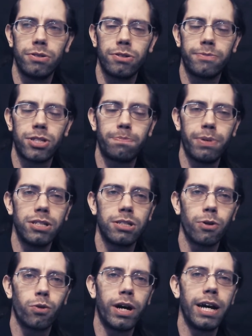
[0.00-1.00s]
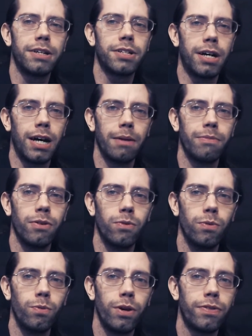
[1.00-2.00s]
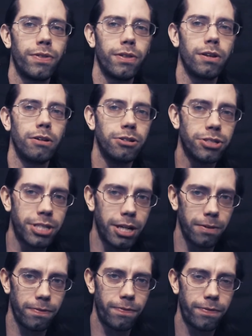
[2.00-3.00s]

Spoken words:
spend some quiet time with yourself.